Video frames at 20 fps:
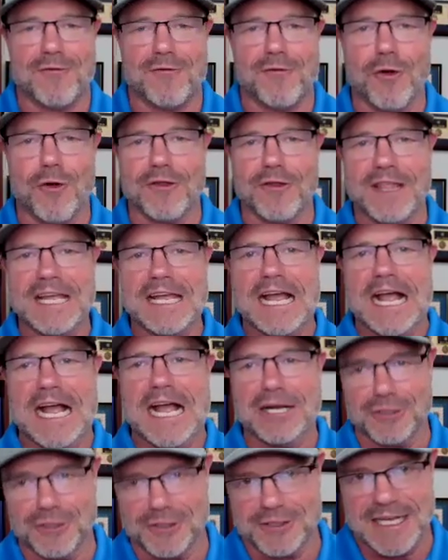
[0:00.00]
for the
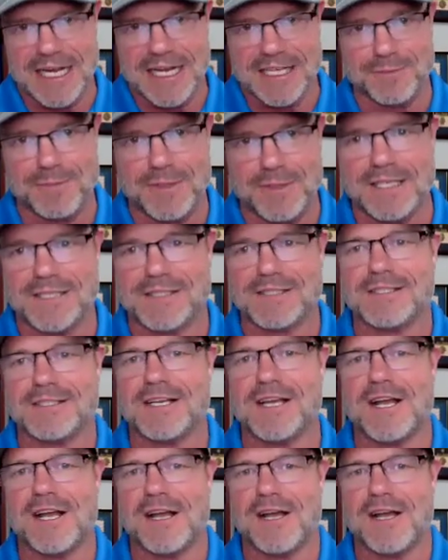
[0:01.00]
exercise piece.